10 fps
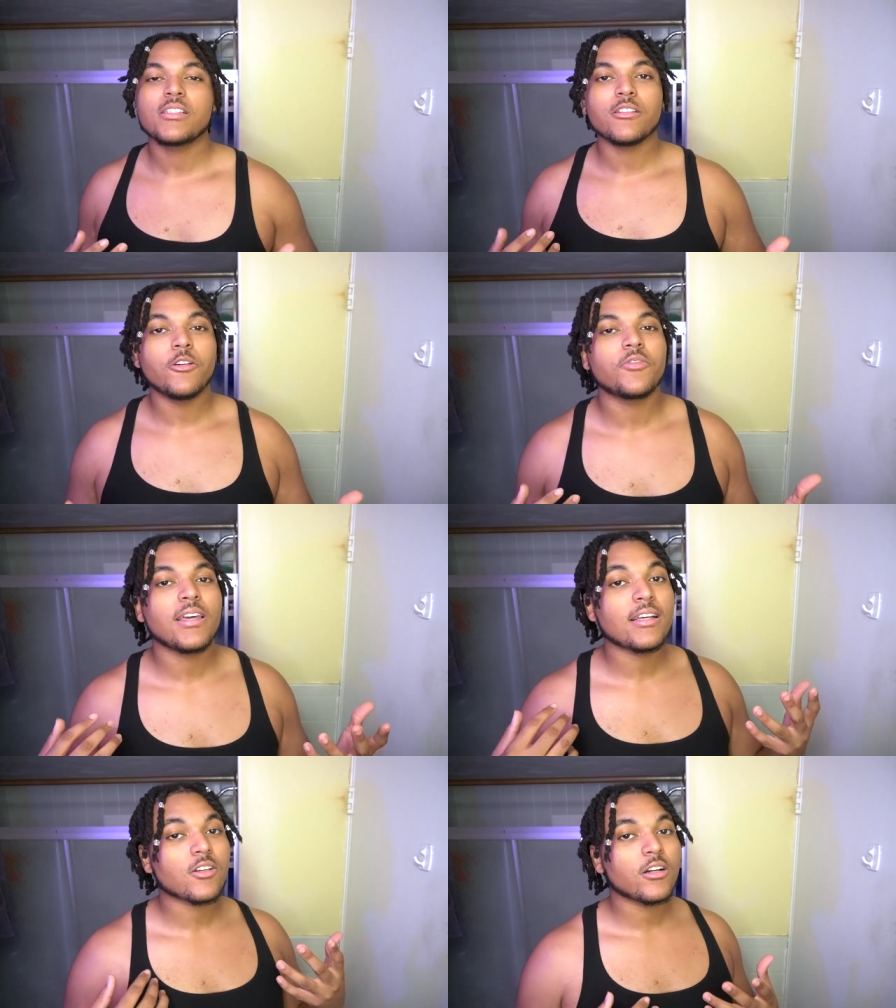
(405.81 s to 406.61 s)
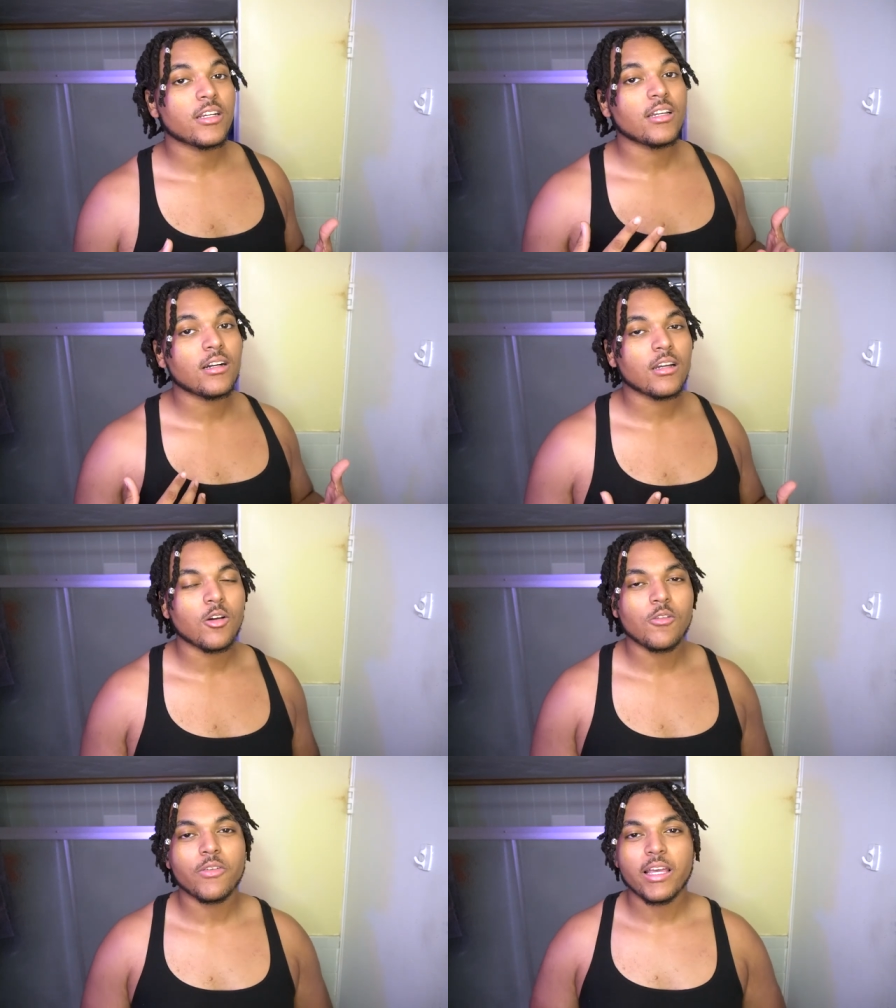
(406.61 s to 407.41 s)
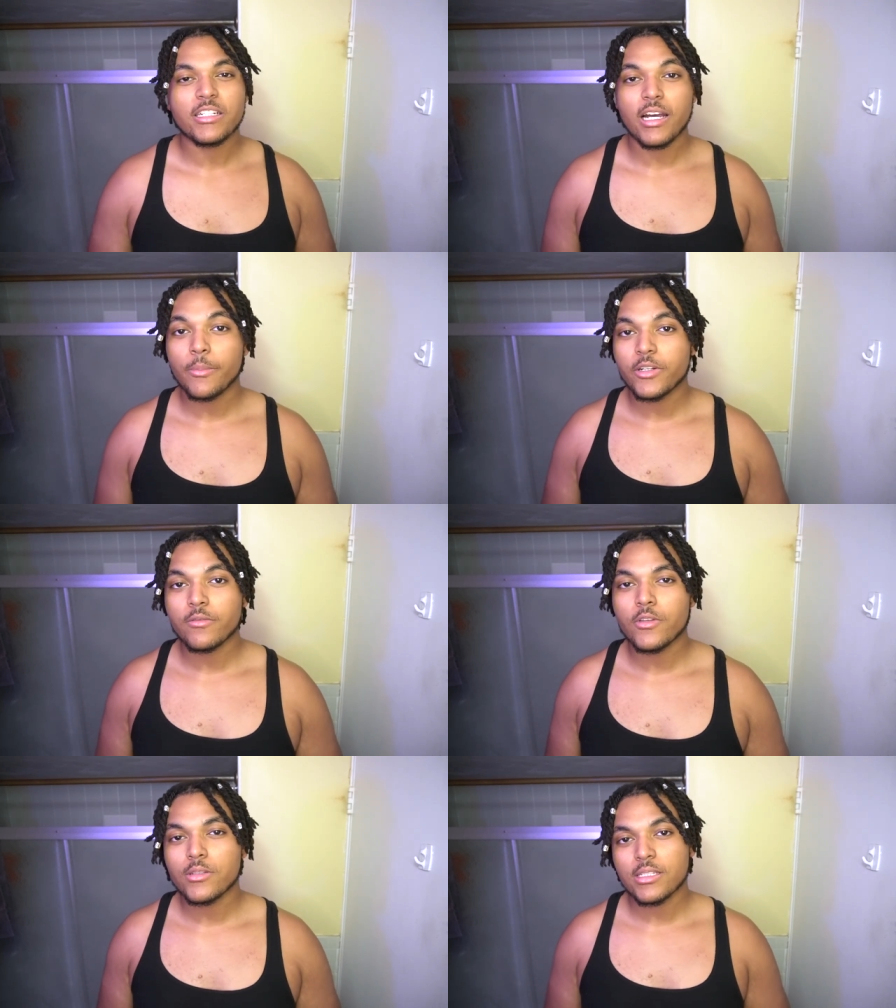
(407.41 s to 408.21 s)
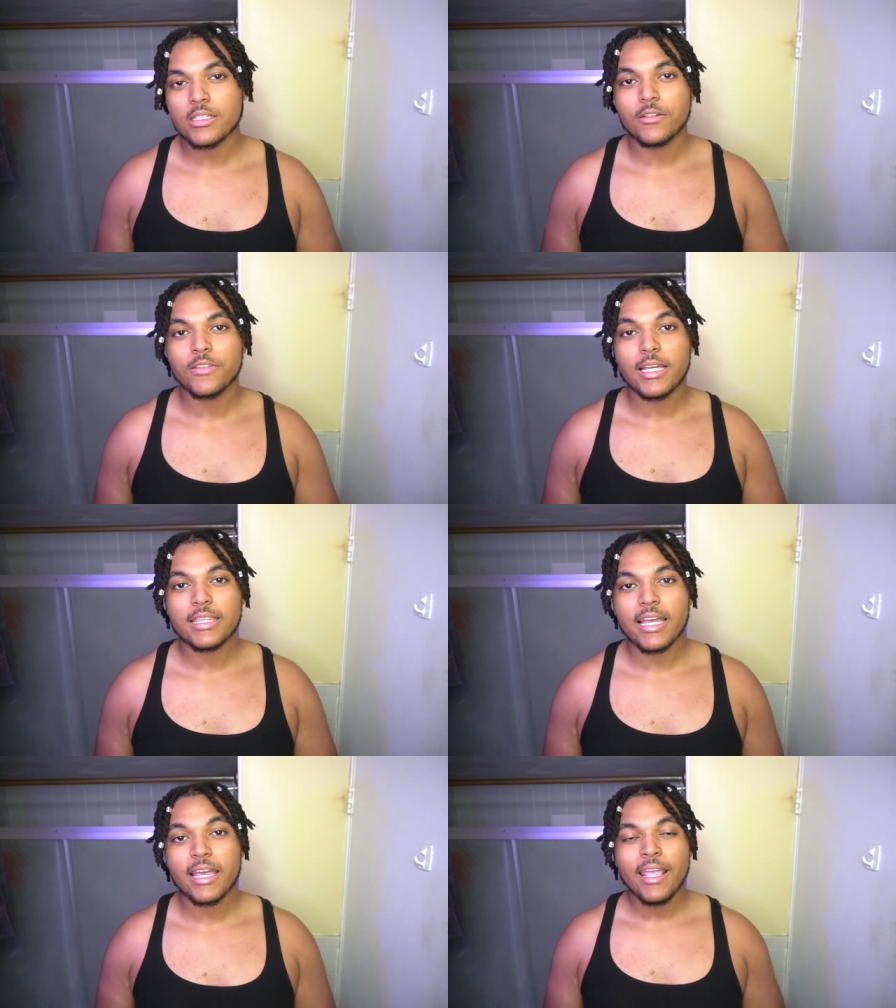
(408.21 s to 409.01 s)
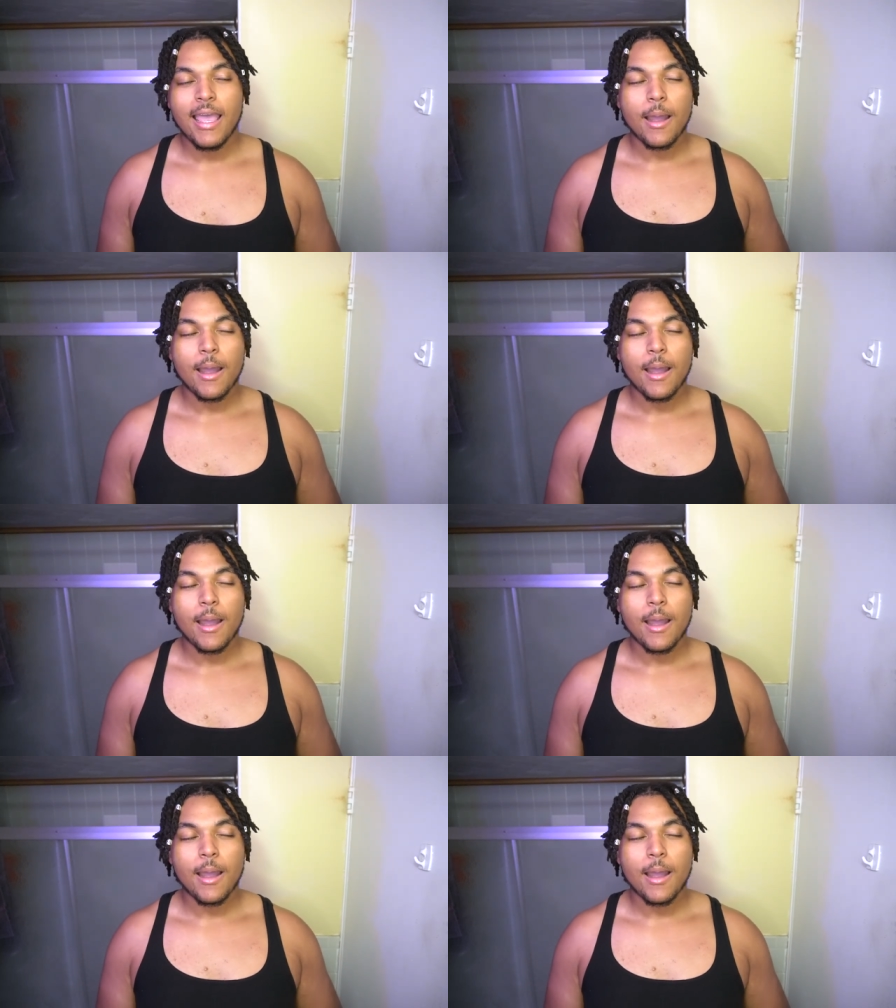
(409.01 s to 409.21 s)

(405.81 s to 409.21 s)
just know, if you guys are young and going for like job interviews and stuff like that,